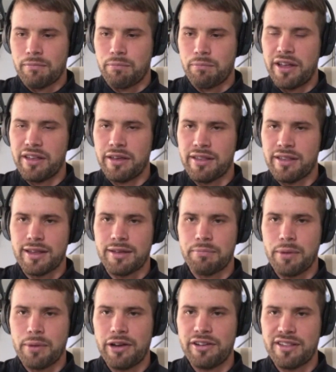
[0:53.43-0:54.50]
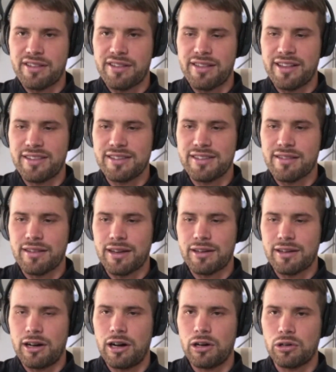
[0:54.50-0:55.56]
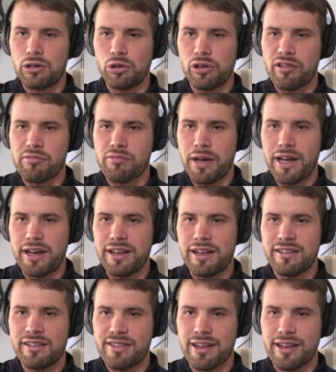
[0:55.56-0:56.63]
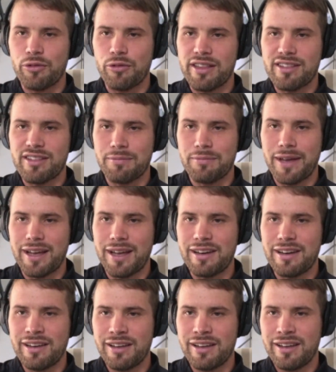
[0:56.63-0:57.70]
basic bare necessities like alcohol is banned, cigarettes are banned.